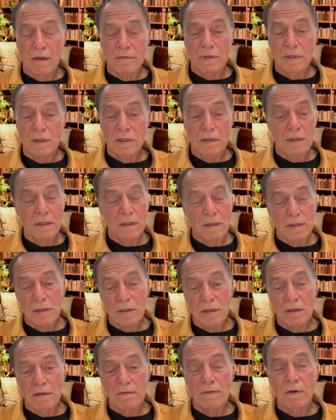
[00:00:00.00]

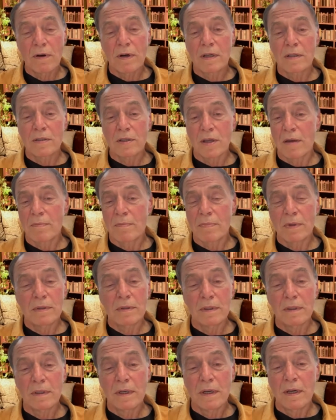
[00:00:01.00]
seriously, for example,